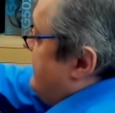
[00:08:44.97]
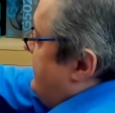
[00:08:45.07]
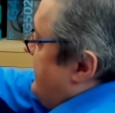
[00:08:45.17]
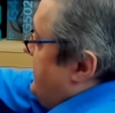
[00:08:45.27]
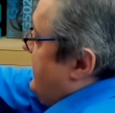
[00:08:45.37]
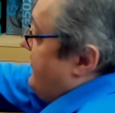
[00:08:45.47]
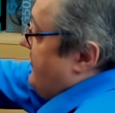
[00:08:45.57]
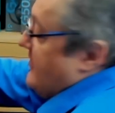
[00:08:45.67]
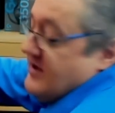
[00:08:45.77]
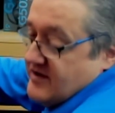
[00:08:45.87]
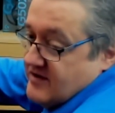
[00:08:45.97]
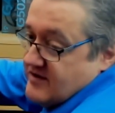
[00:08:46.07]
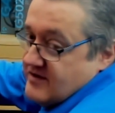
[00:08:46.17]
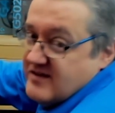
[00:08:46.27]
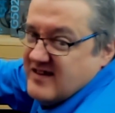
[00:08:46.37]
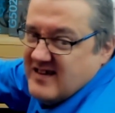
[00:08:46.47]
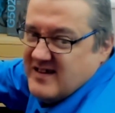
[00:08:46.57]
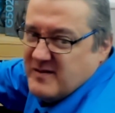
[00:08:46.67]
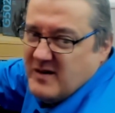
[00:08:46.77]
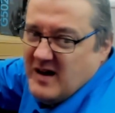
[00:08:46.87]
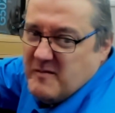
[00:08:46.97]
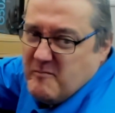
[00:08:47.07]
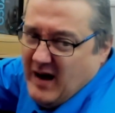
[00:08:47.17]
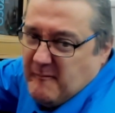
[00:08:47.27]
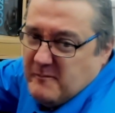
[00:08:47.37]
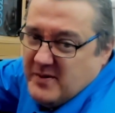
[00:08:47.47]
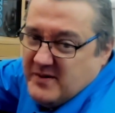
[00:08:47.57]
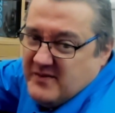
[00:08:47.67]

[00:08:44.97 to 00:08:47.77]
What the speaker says: to this pump